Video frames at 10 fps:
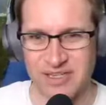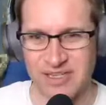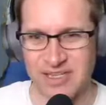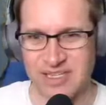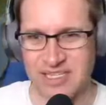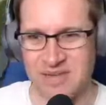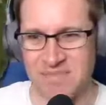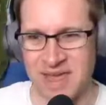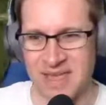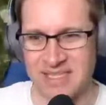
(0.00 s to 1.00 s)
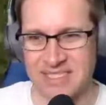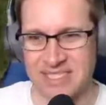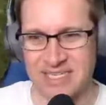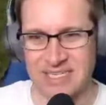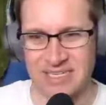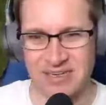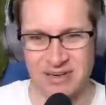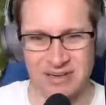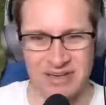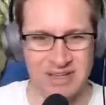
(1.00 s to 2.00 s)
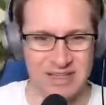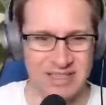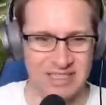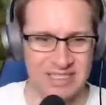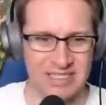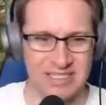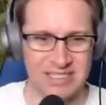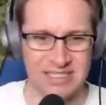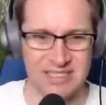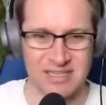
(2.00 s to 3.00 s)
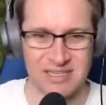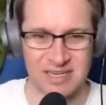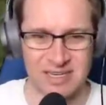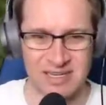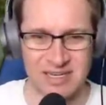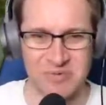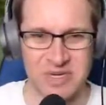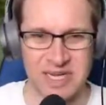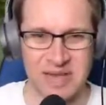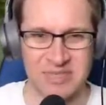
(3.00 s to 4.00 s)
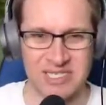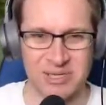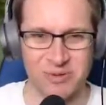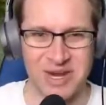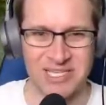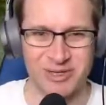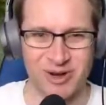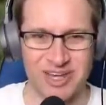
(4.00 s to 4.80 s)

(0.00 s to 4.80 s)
into the main city here. This is, we named this Eraser High